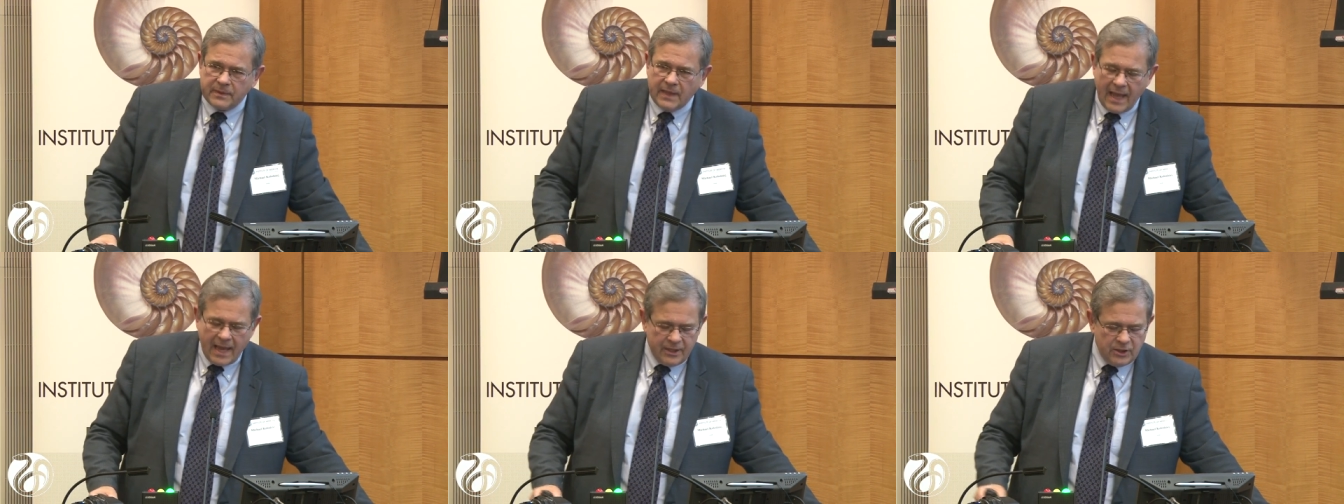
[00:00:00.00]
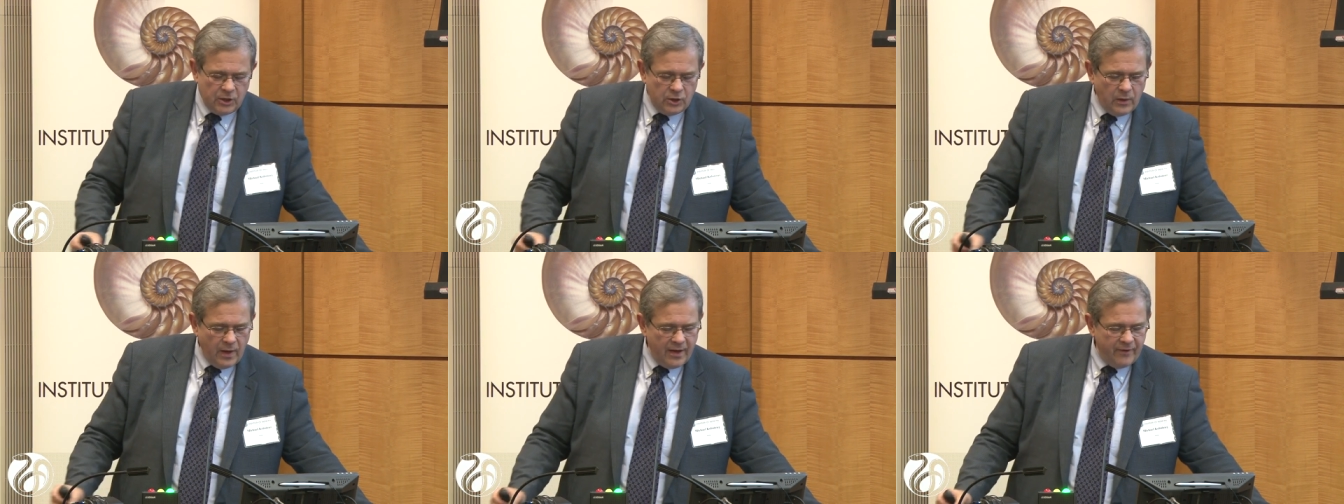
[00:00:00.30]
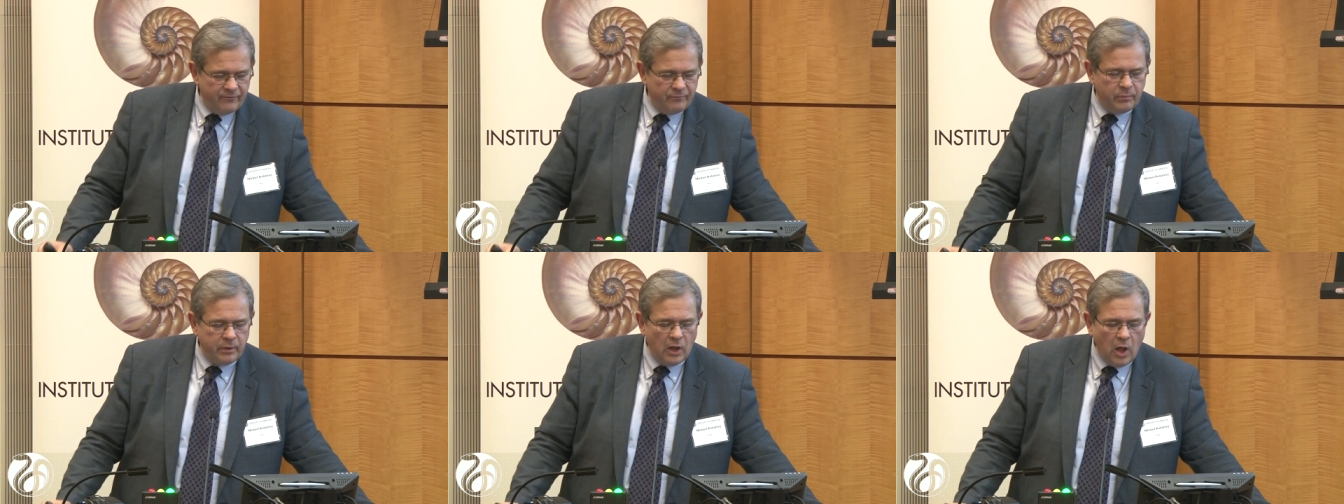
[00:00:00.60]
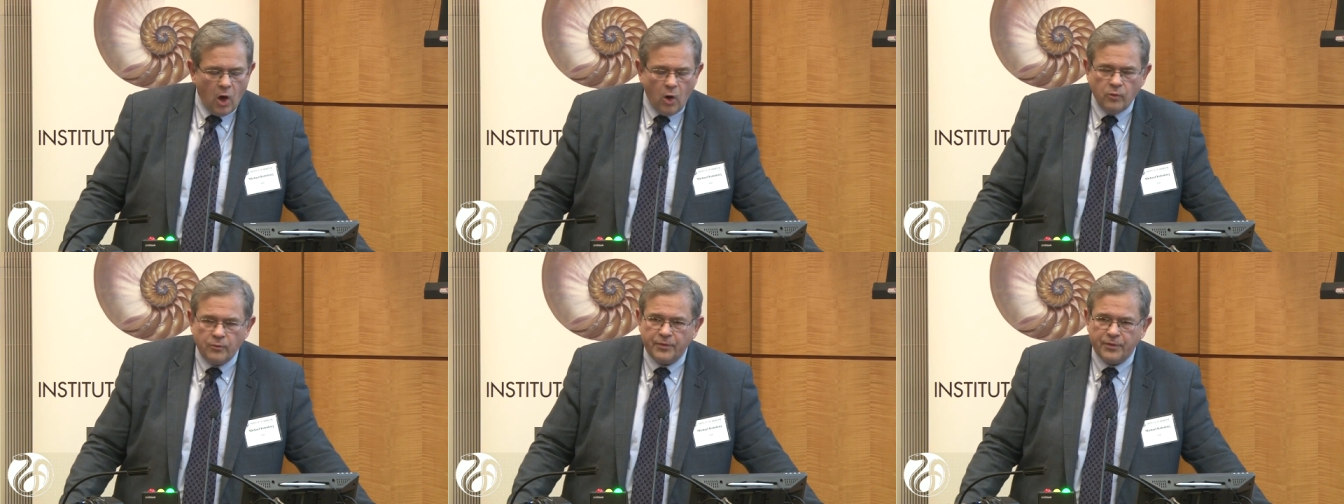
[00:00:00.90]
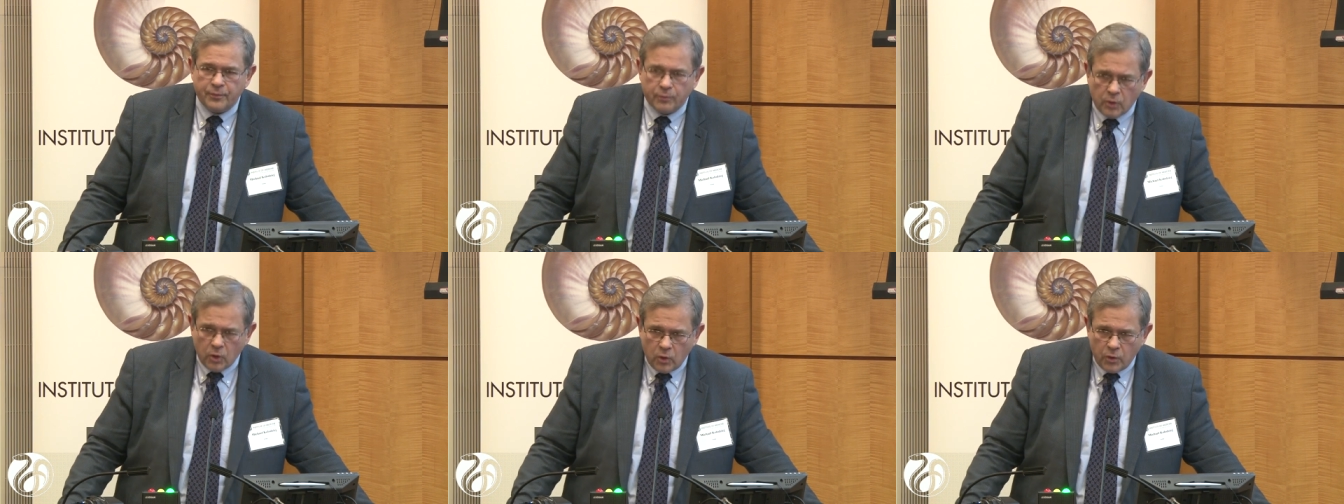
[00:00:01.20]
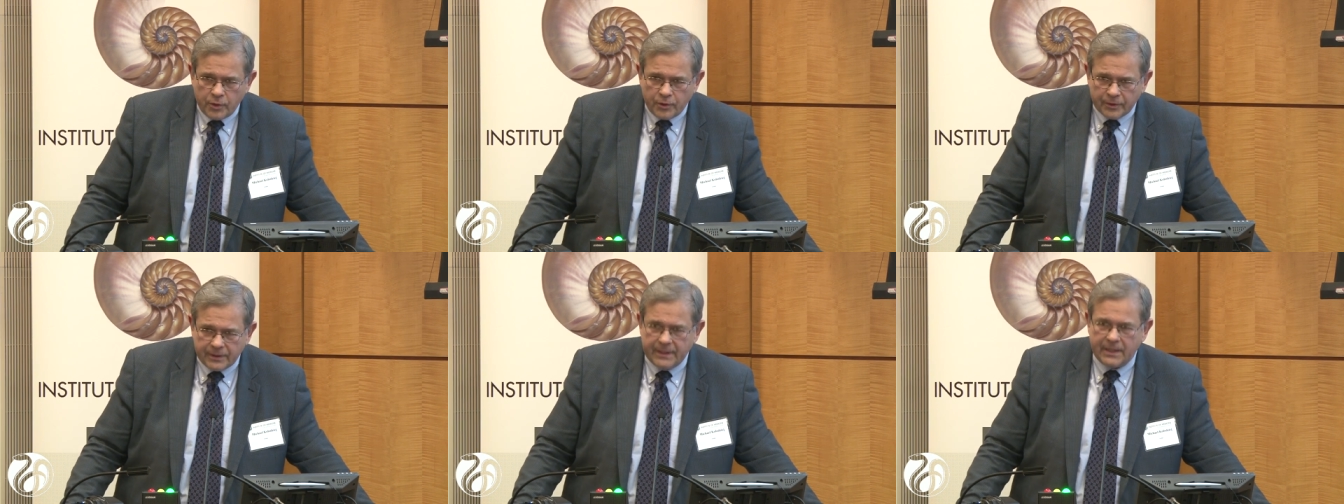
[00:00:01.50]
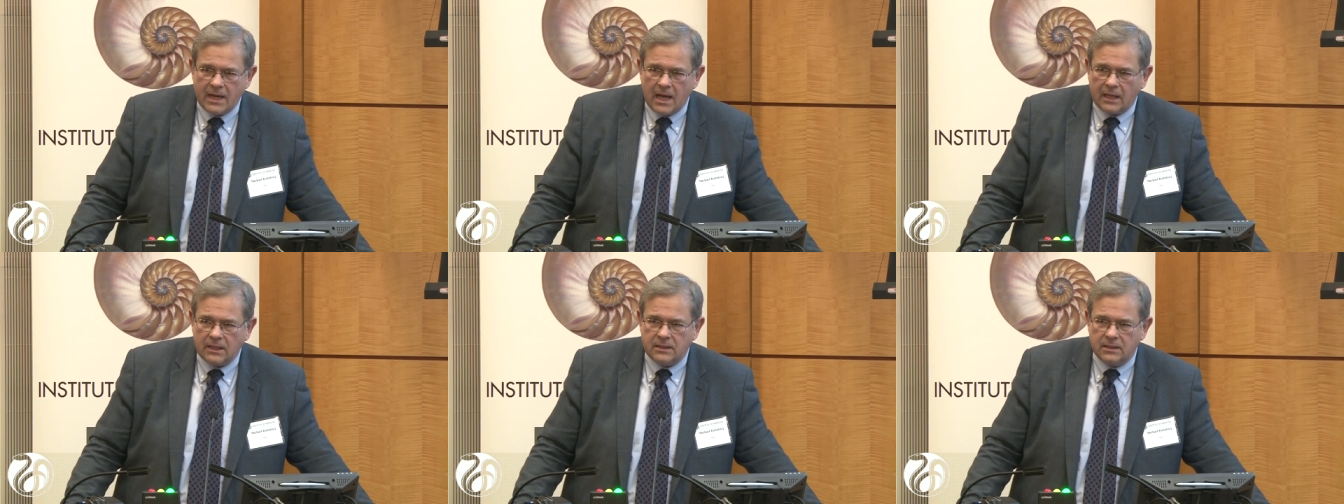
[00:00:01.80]
and you have blown through your
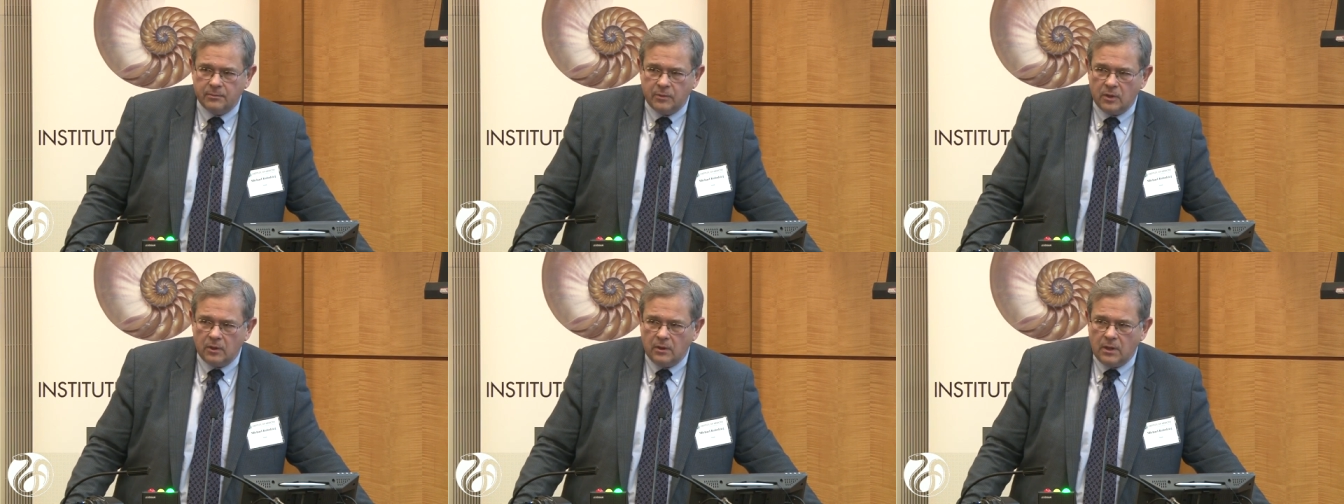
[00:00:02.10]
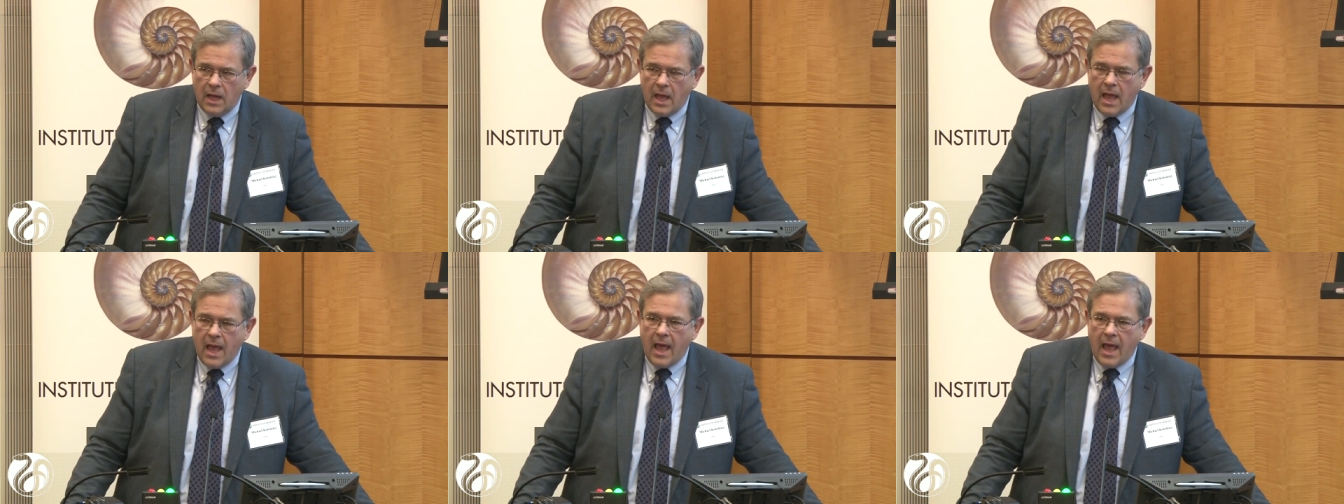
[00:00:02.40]
deductible